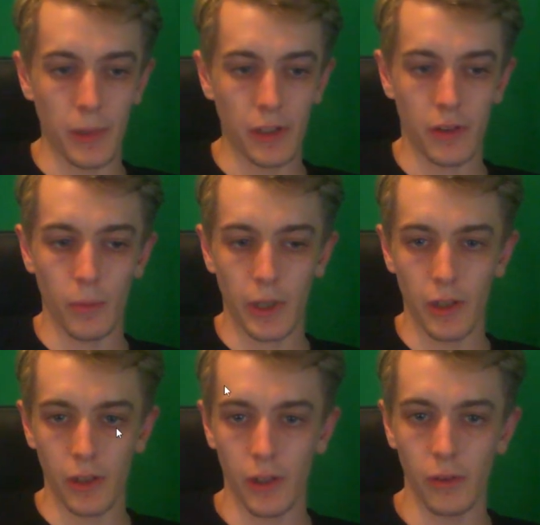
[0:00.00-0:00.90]
we can
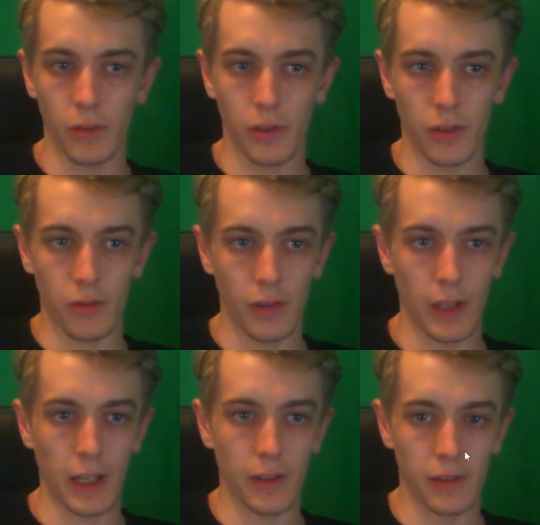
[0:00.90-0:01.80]
use
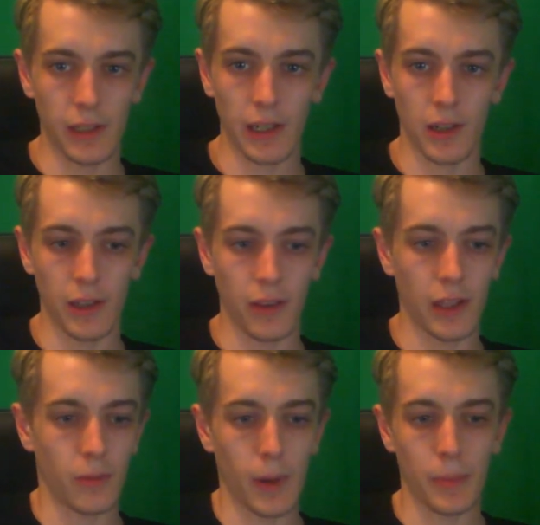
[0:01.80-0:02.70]
exactly this
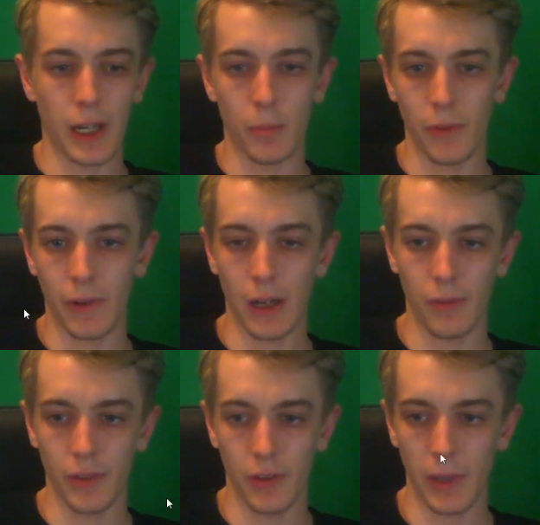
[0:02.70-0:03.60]
webcam without having to
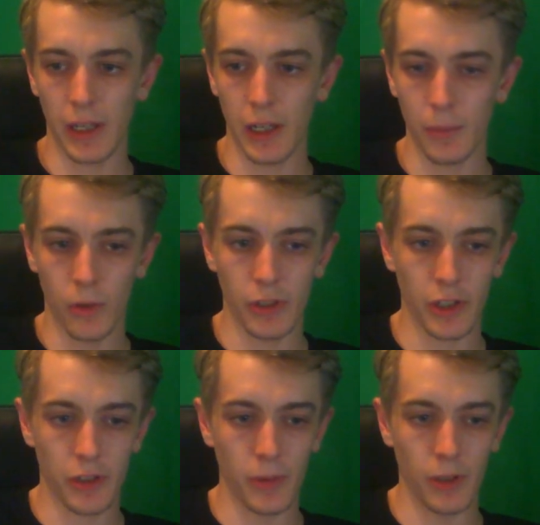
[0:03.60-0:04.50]
make any more
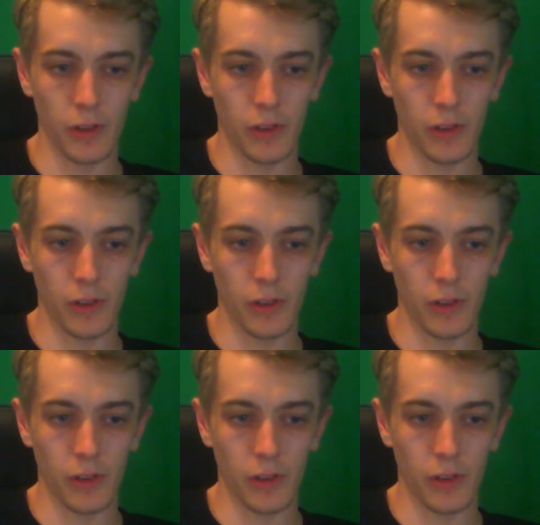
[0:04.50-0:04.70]
adjustments.